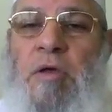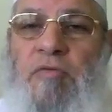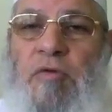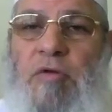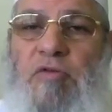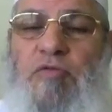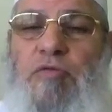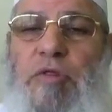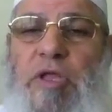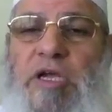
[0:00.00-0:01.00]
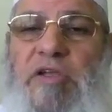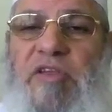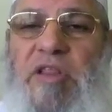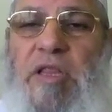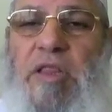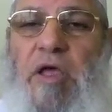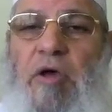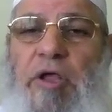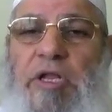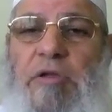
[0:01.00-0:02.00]
for Rasulullah
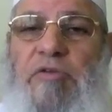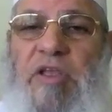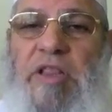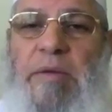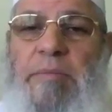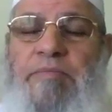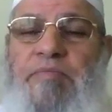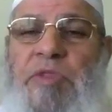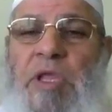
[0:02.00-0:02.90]
sallallahu alayhi wasallam